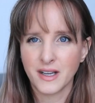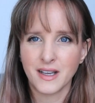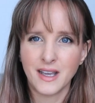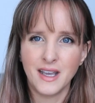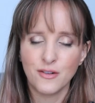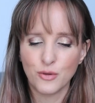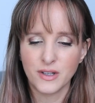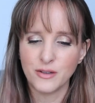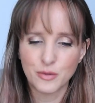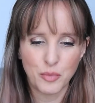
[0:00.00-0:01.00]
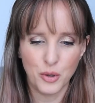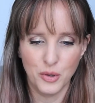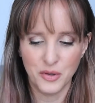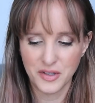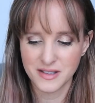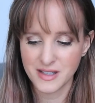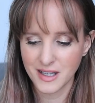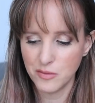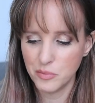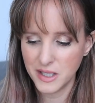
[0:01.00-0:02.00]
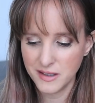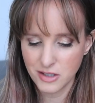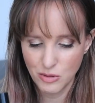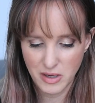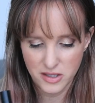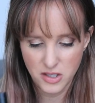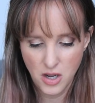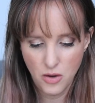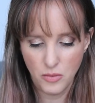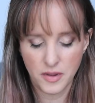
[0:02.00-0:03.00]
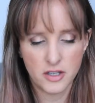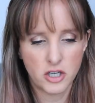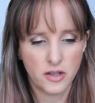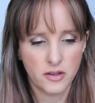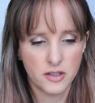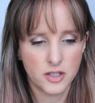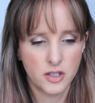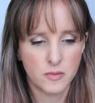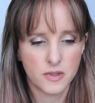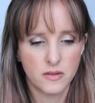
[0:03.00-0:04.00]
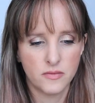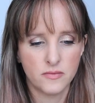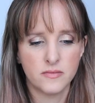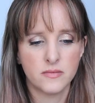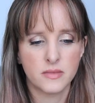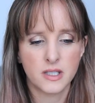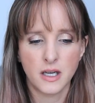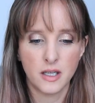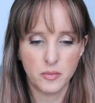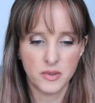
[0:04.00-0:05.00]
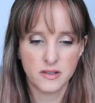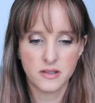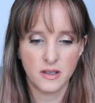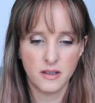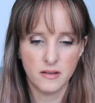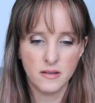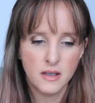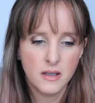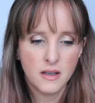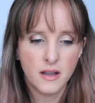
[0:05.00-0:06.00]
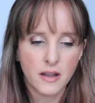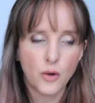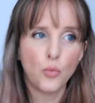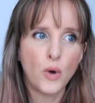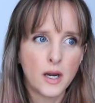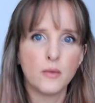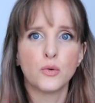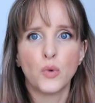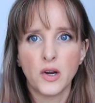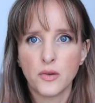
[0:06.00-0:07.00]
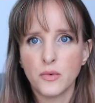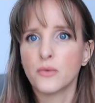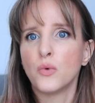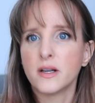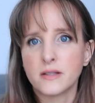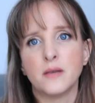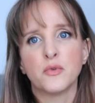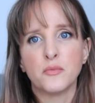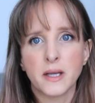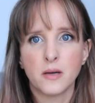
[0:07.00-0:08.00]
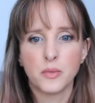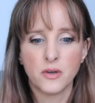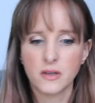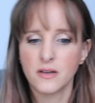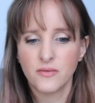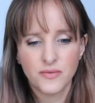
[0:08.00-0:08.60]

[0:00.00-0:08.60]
Like I can't really use both because they compete too much with each other in terms of type and style and like when I would wear them with what type of makeup look.